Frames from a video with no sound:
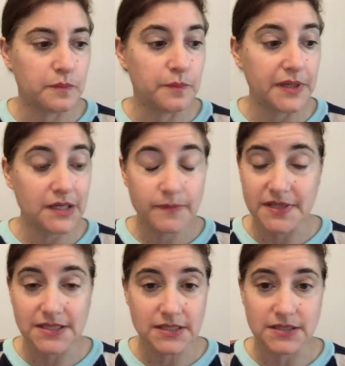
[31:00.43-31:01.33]
big
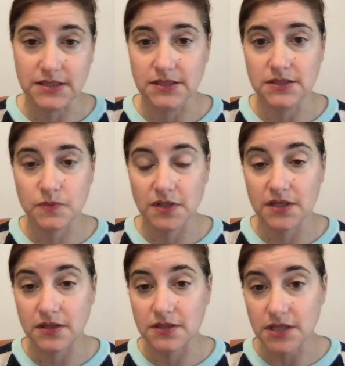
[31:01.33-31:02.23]
businesses with
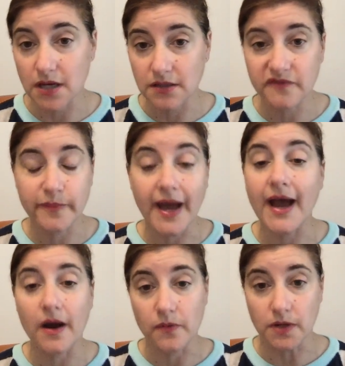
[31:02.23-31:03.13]
a ton of
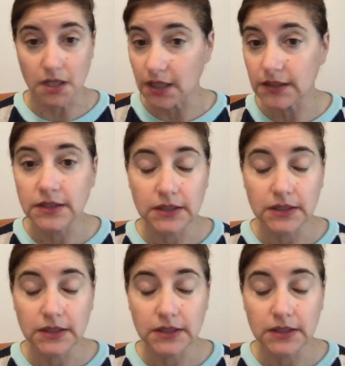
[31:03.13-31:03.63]
power